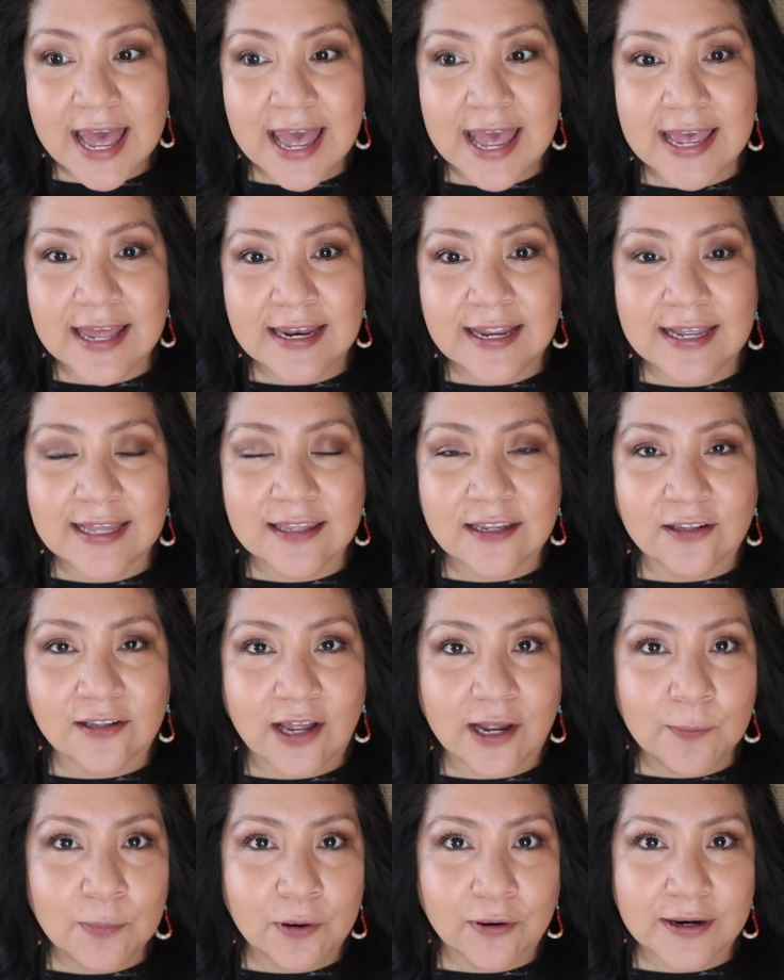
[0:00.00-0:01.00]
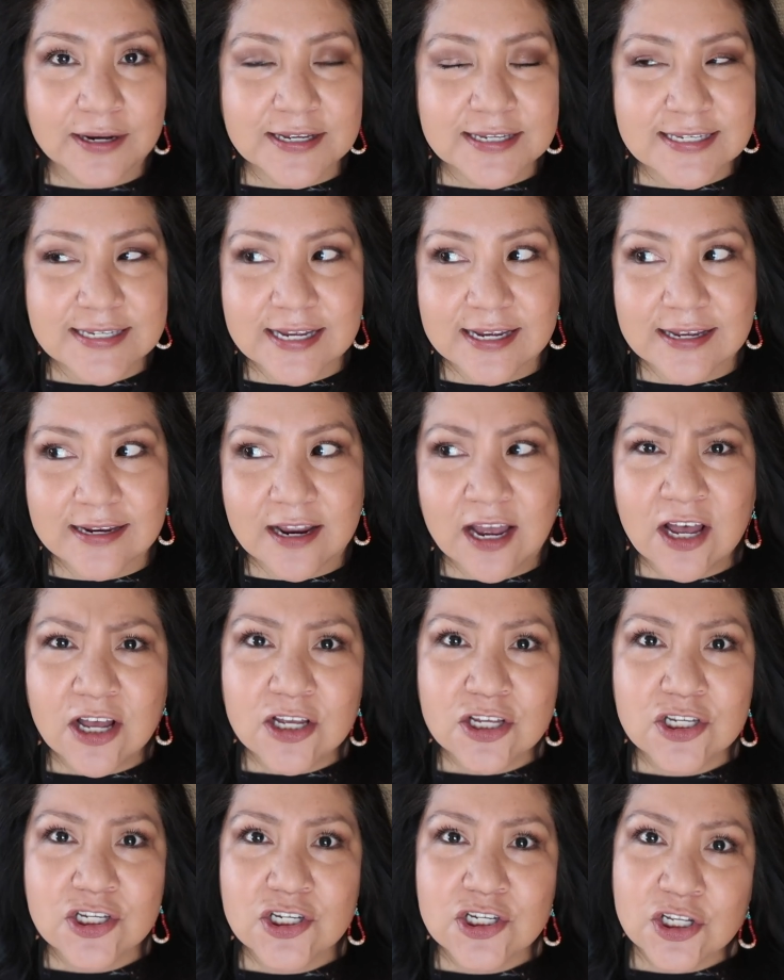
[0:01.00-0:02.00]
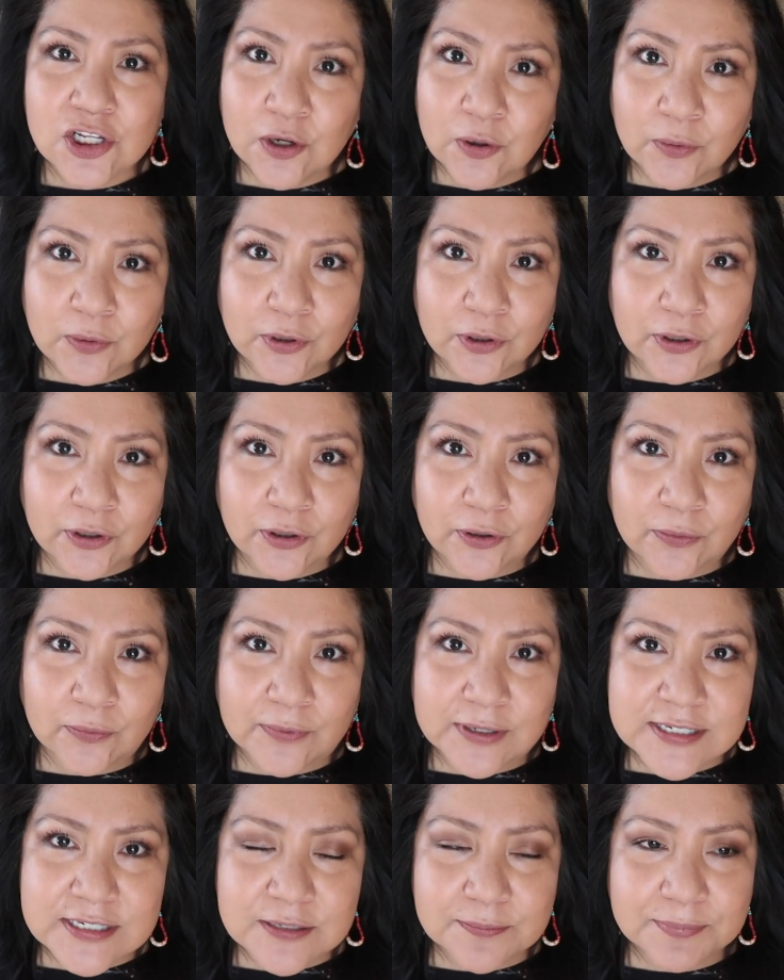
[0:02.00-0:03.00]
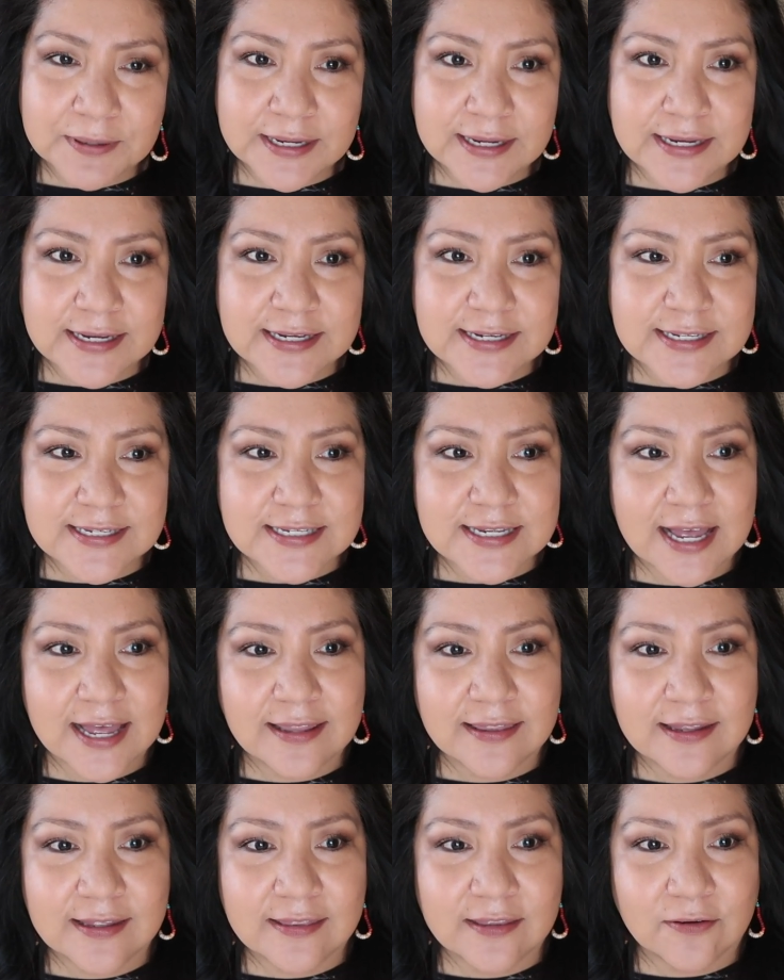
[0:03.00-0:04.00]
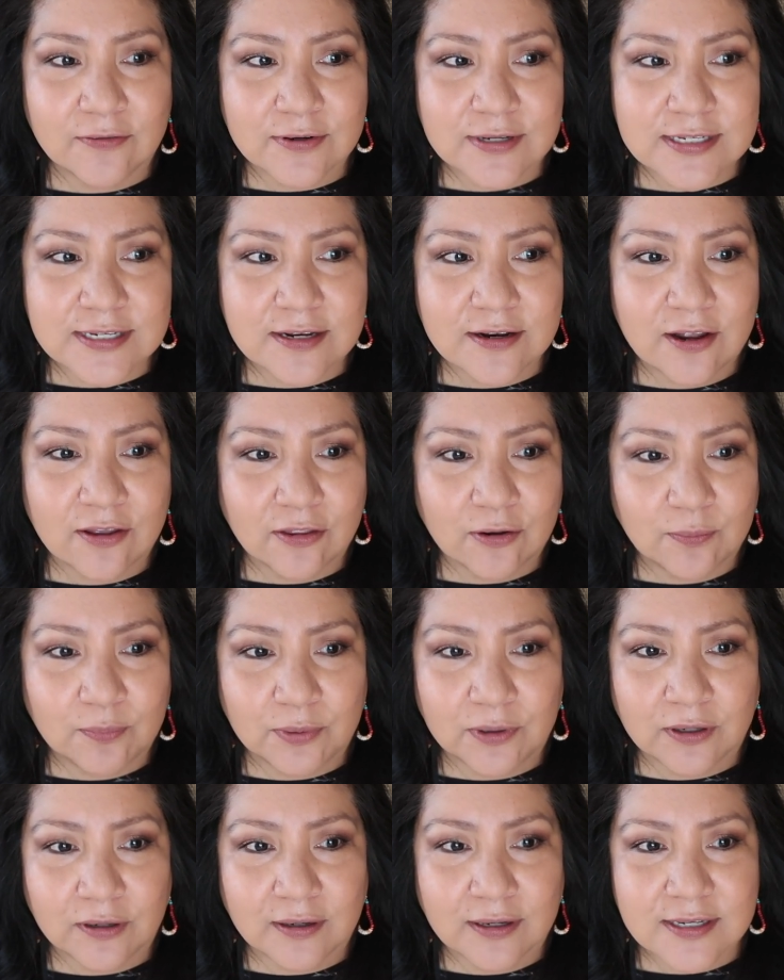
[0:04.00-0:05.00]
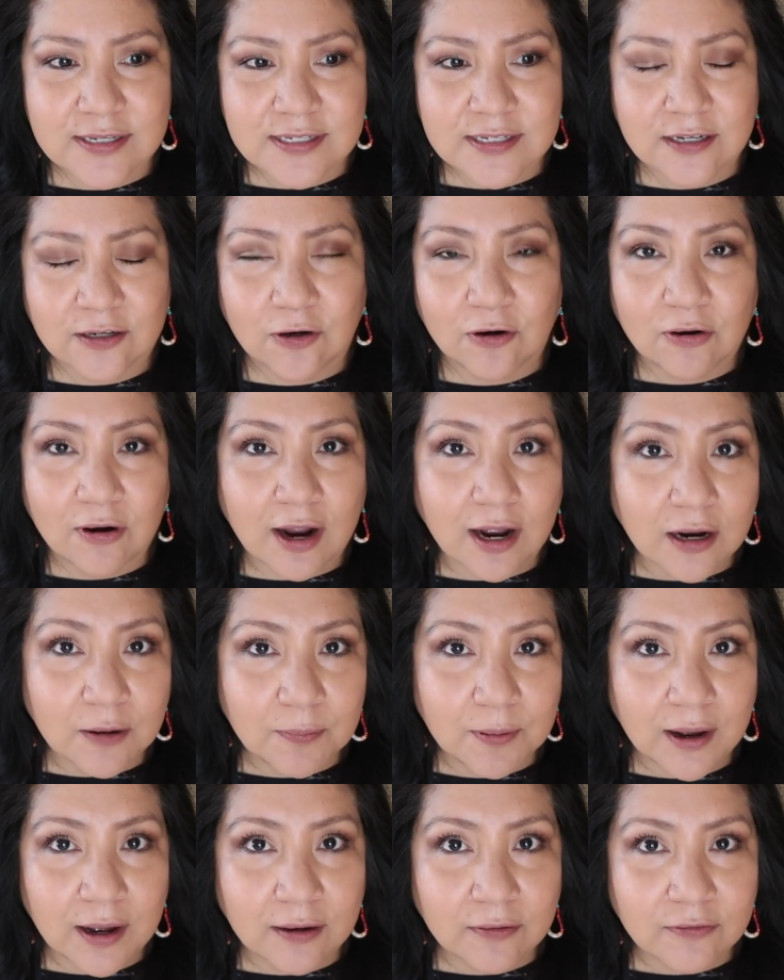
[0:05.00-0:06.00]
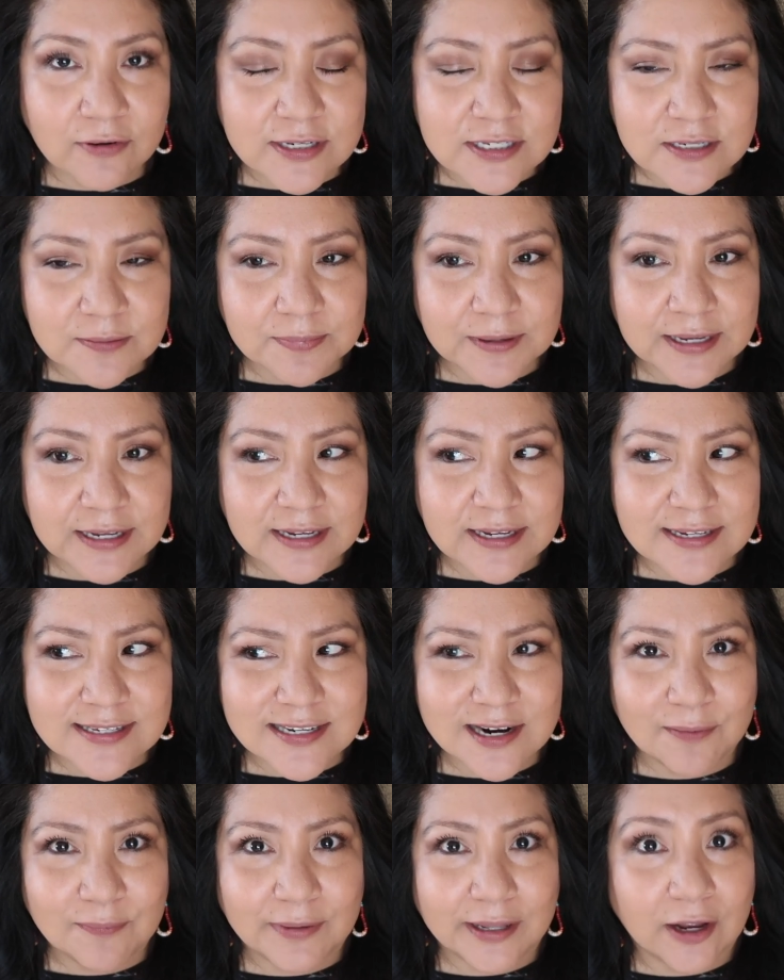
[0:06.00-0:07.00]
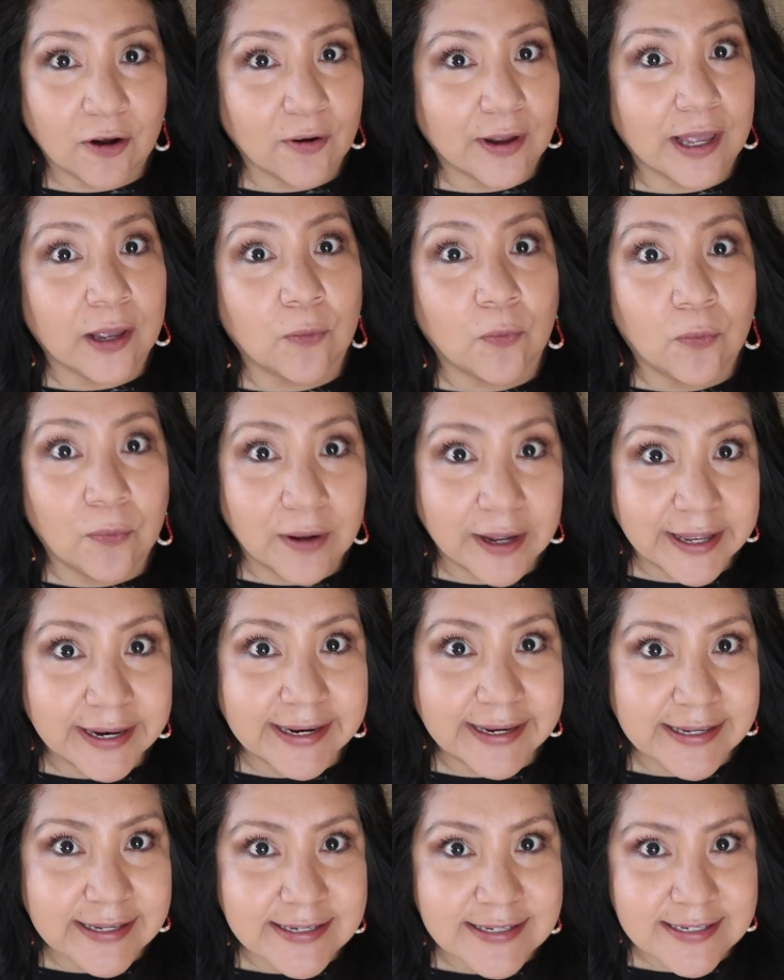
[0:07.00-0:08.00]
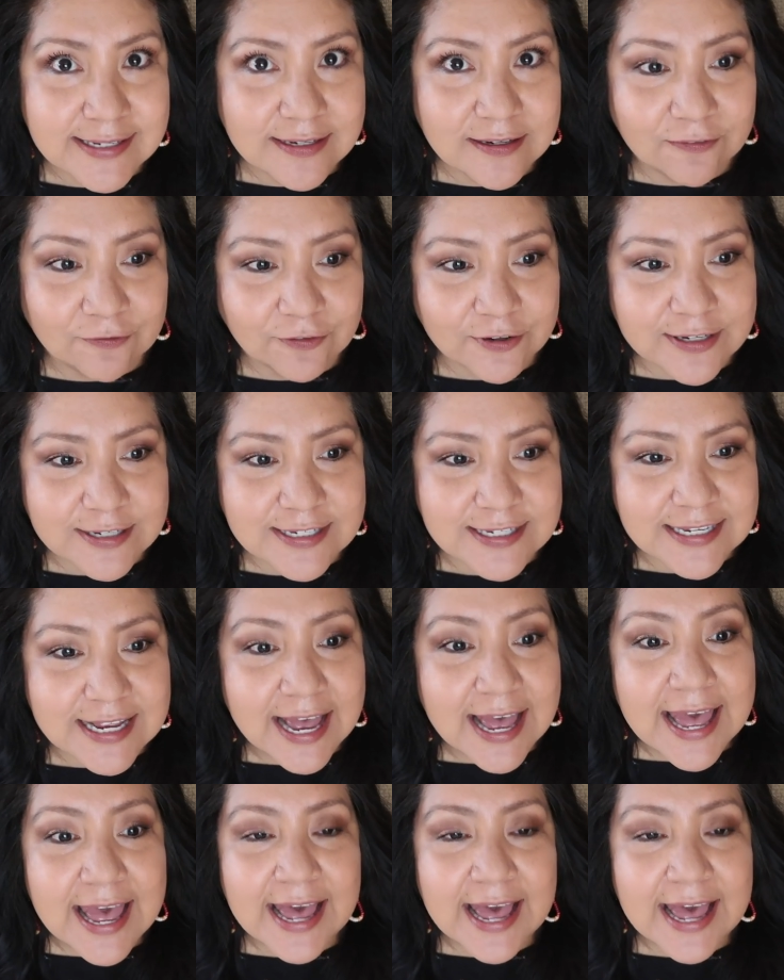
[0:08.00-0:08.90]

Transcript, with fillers: And in the library, it said slow cooker recipes. And then there was another book, it said crock pot recipes. And I'm like, okay, what is the difference?